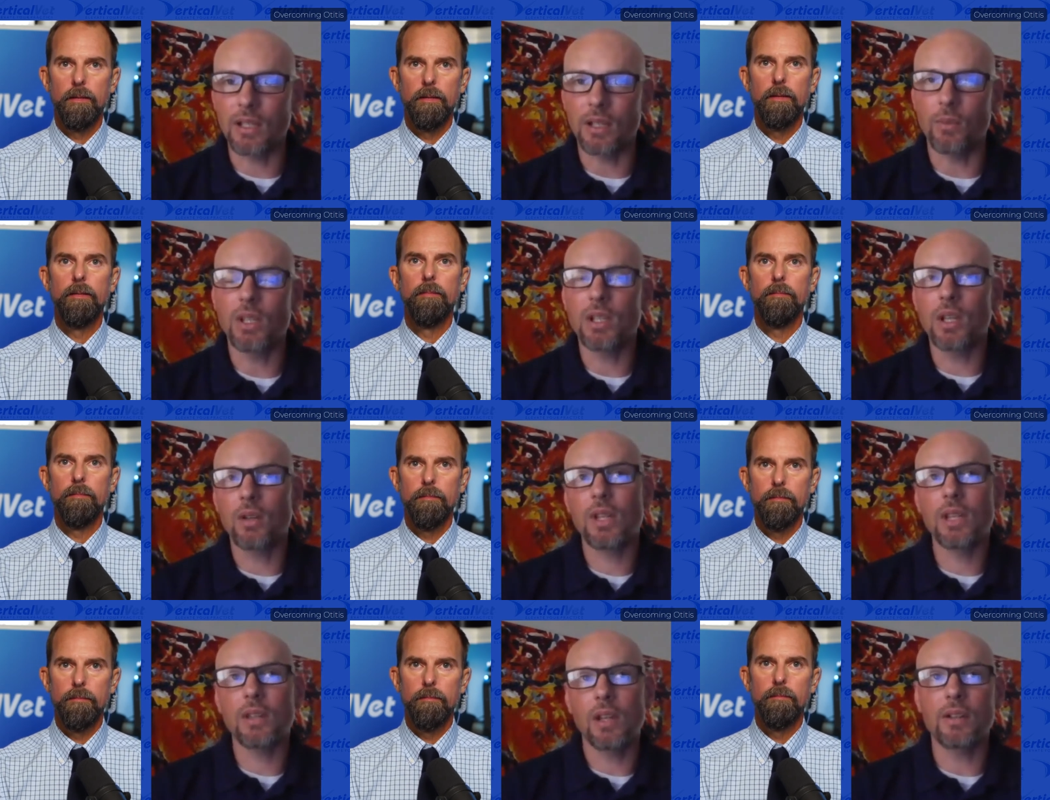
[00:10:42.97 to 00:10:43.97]
Speaker 1: We know
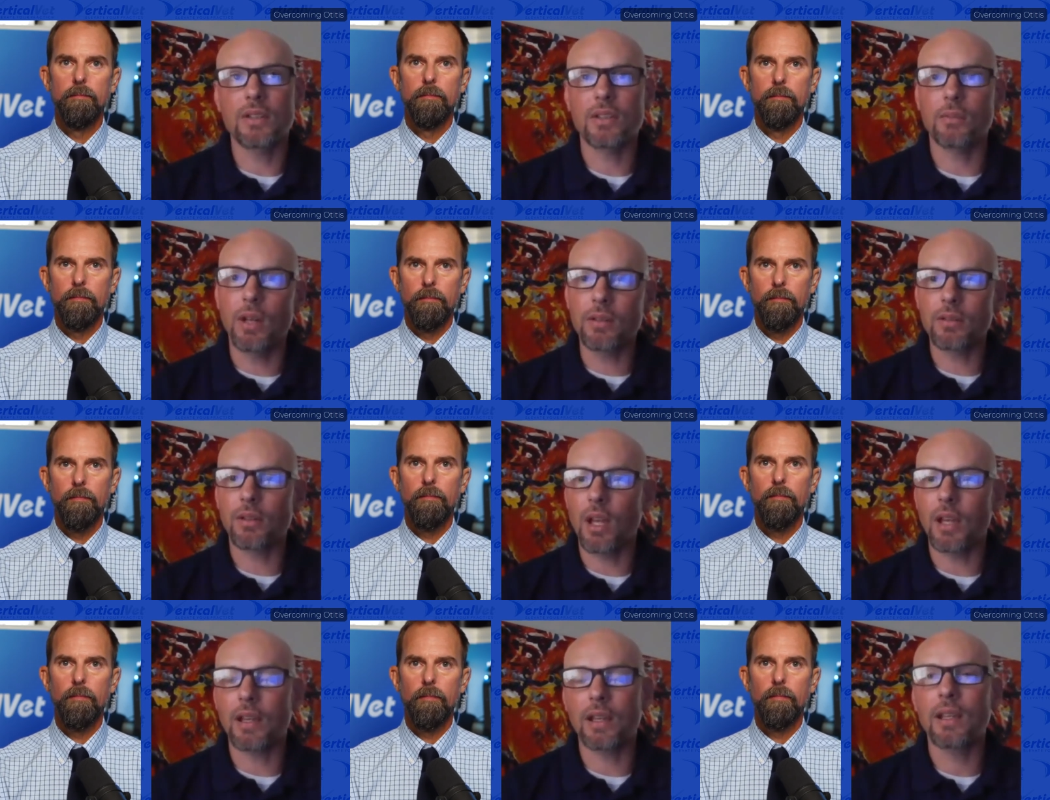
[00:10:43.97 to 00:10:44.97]
that there's some
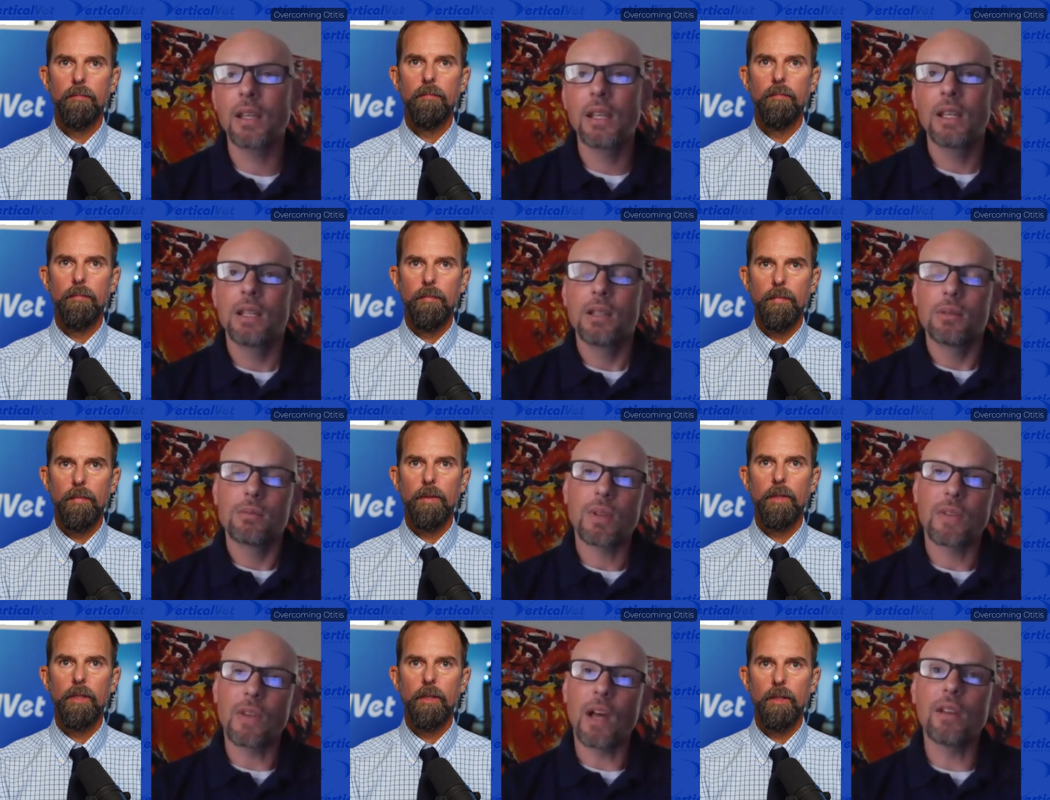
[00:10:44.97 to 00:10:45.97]
underlying
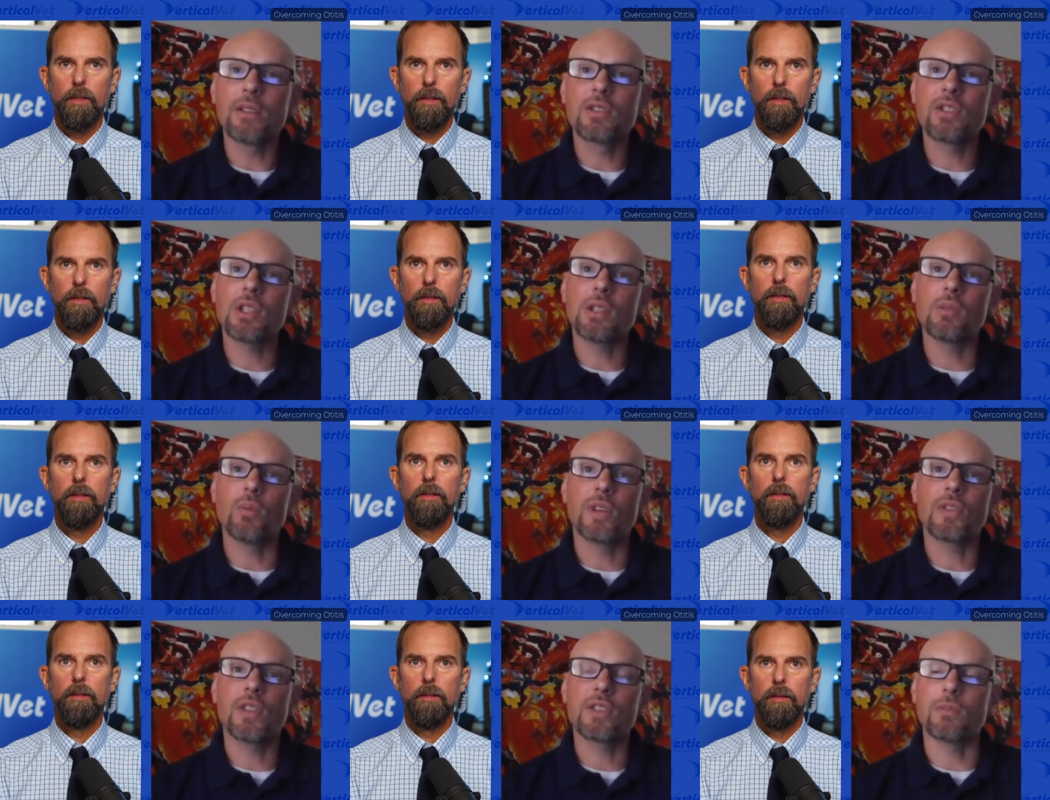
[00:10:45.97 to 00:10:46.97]
pathology with
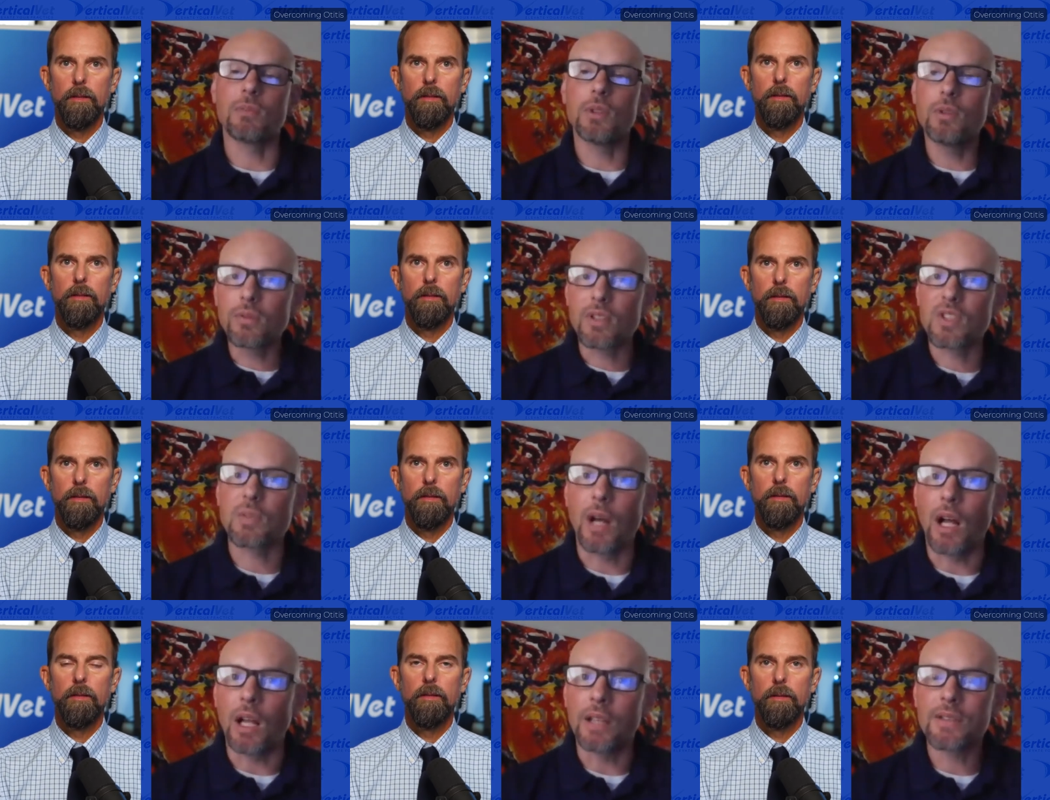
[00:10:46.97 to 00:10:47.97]
this immune
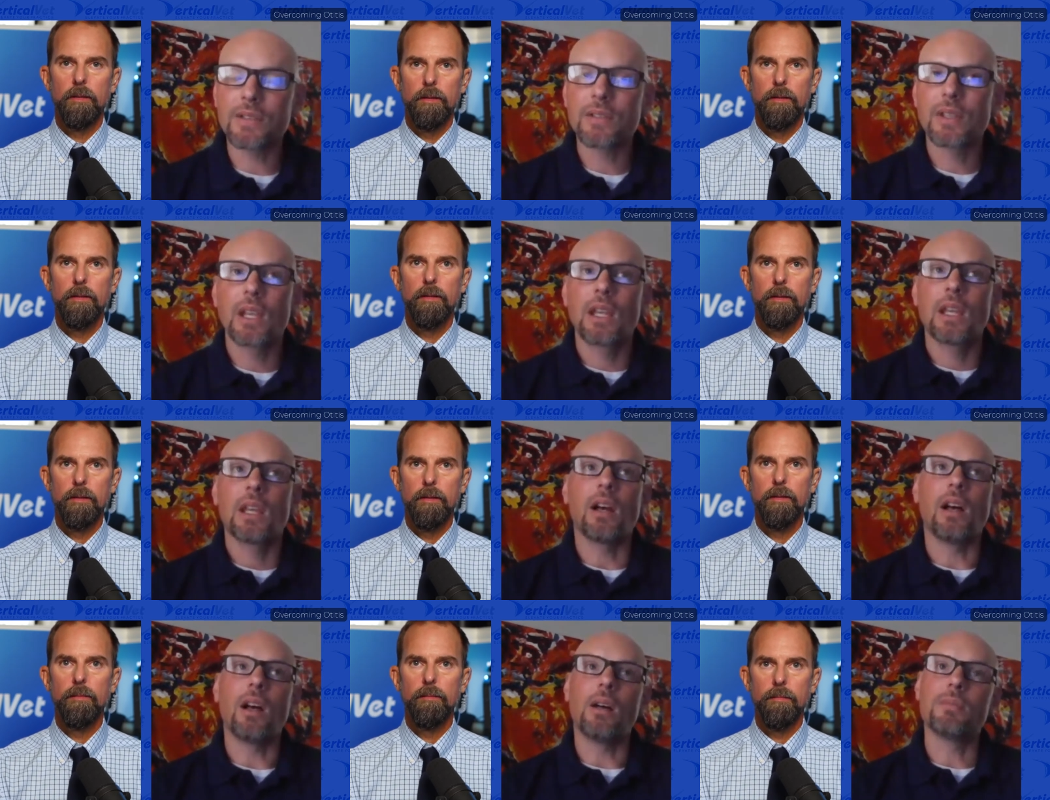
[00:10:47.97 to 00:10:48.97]
response
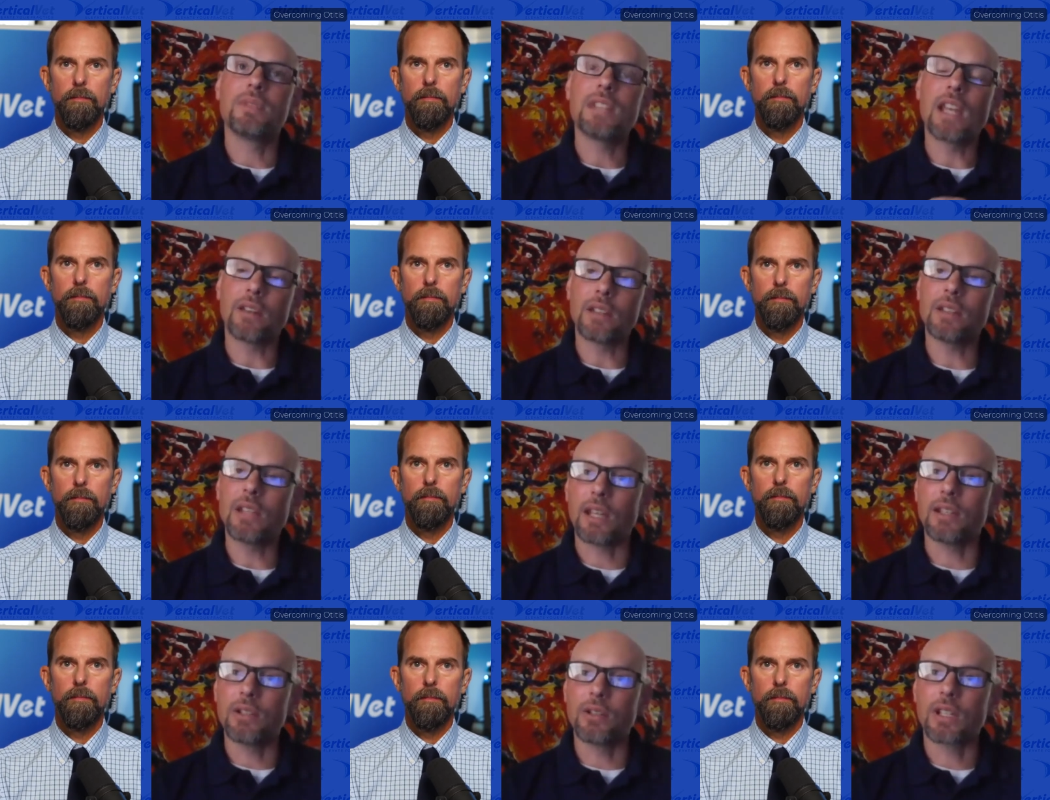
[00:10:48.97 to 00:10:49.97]
um, down in
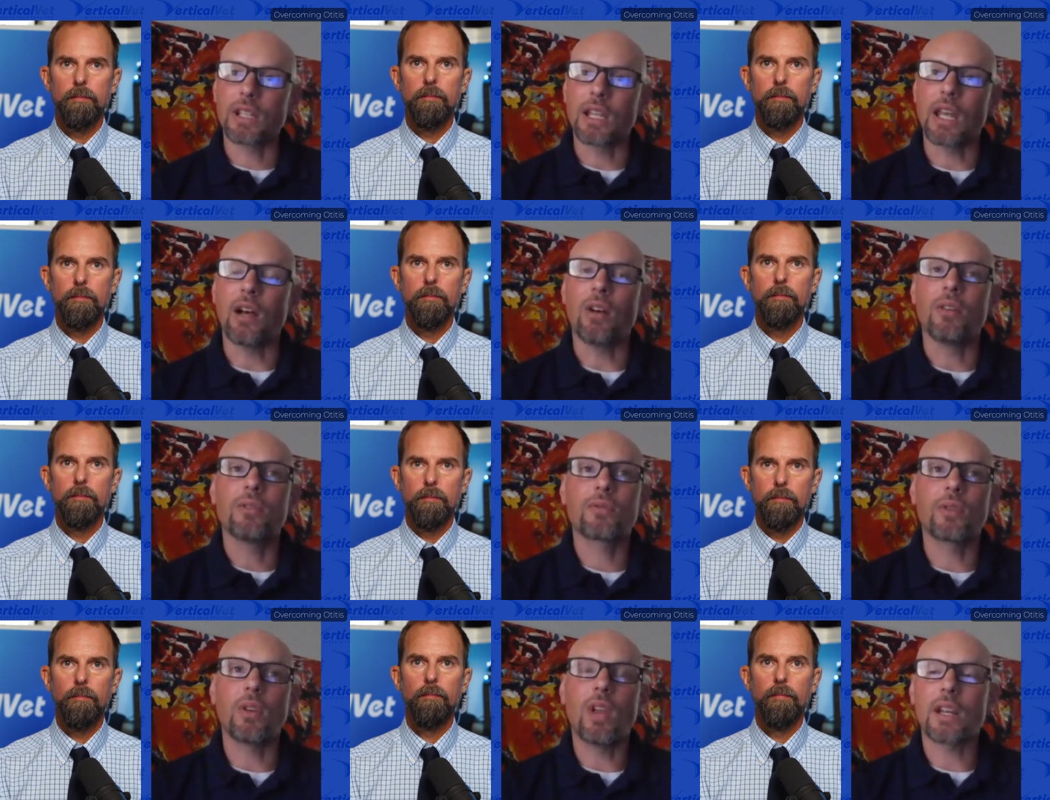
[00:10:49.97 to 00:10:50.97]
the ear canal for
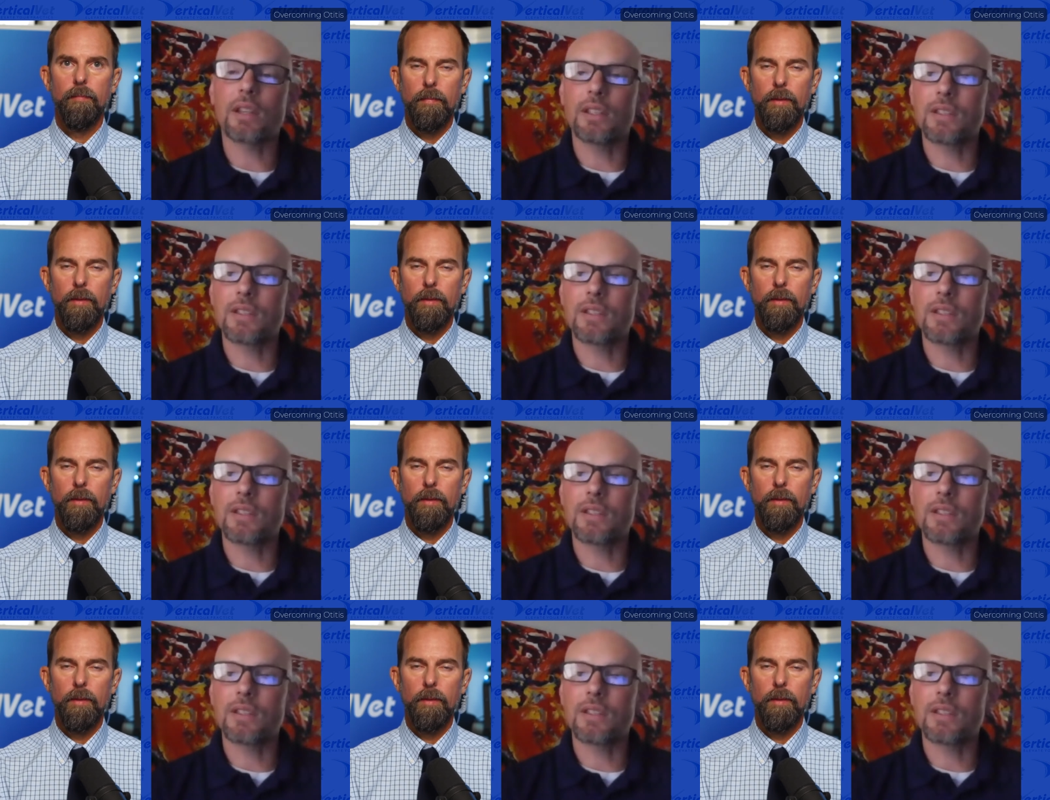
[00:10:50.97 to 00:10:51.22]
a lot of